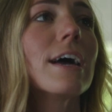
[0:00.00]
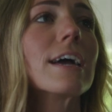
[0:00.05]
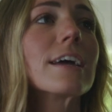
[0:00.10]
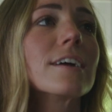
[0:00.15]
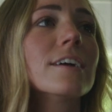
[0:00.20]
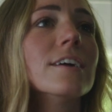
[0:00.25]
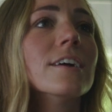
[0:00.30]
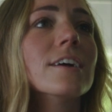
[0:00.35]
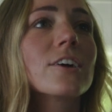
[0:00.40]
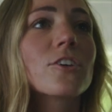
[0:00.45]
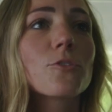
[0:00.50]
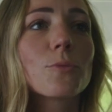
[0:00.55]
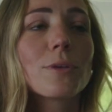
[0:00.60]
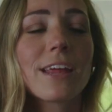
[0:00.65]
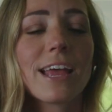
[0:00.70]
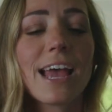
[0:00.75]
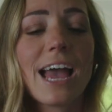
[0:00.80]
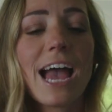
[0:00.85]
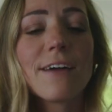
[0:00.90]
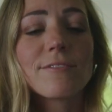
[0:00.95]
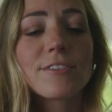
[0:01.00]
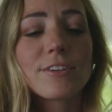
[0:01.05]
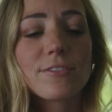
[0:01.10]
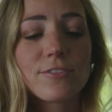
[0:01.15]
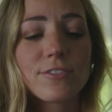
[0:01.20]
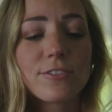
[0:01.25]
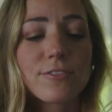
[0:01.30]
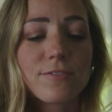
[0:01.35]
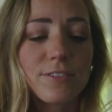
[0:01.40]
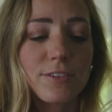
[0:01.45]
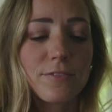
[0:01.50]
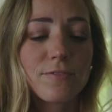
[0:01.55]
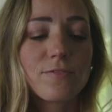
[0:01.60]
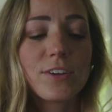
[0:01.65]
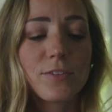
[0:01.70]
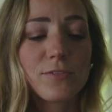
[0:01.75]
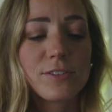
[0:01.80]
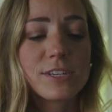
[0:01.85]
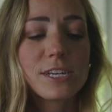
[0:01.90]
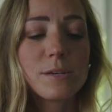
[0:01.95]
Lower the f-stop,
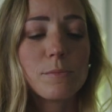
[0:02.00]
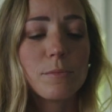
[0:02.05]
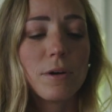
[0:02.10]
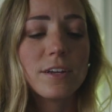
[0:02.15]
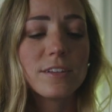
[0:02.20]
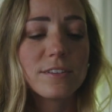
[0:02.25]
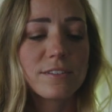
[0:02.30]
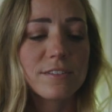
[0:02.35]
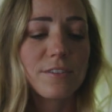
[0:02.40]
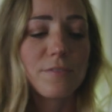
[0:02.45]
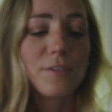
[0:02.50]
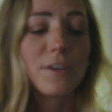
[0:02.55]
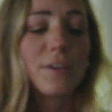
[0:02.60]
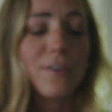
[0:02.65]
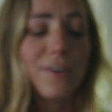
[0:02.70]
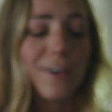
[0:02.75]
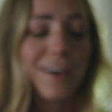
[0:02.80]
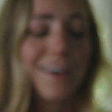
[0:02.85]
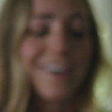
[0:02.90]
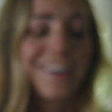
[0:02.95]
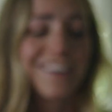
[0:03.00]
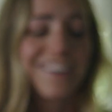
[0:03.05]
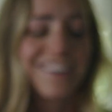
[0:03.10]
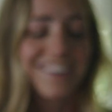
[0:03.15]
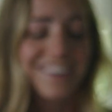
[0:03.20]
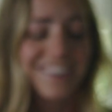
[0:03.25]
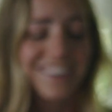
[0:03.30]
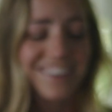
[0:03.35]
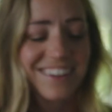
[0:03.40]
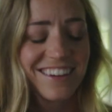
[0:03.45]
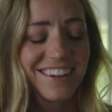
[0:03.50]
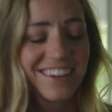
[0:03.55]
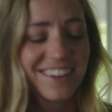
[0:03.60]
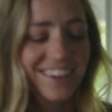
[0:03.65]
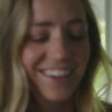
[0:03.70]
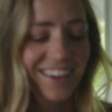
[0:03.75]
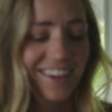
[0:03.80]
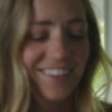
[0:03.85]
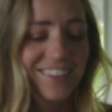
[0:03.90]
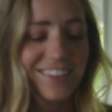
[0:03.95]
more of a shallow depth of field,
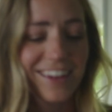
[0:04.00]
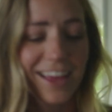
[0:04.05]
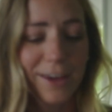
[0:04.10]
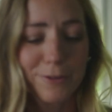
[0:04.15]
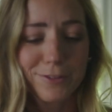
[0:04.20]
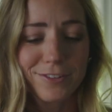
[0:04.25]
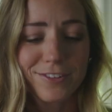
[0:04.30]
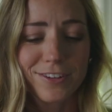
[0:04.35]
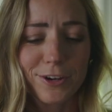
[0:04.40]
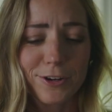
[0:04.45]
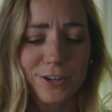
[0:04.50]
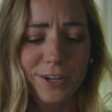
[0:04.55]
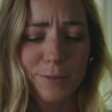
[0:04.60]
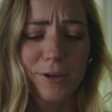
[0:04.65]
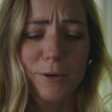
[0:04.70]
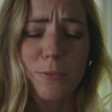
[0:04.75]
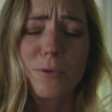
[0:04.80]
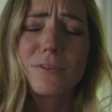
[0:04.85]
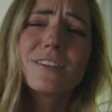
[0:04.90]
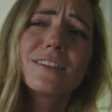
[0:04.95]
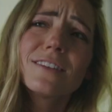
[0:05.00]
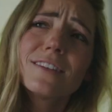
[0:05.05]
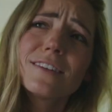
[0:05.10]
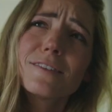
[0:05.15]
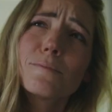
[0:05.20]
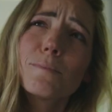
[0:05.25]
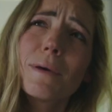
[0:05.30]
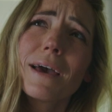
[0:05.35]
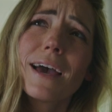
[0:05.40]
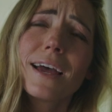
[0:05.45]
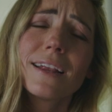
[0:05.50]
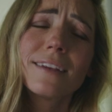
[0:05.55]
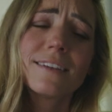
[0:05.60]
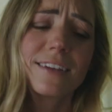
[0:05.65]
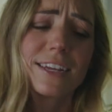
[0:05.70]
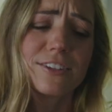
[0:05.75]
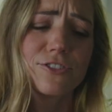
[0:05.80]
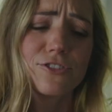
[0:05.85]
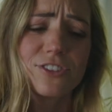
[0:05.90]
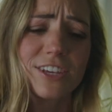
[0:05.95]
less it's going to be in focus.
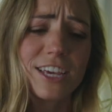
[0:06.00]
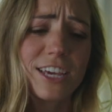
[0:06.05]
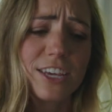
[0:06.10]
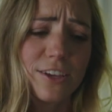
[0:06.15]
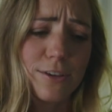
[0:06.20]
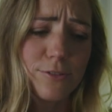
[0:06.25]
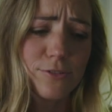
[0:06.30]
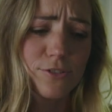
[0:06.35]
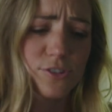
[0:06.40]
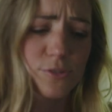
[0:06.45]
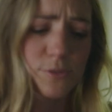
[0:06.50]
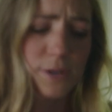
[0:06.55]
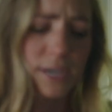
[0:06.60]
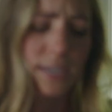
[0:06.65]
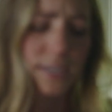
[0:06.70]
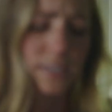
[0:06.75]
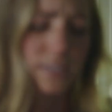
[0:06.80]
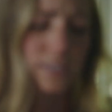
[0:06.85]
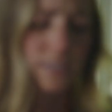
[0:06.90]
Higher the f-stop,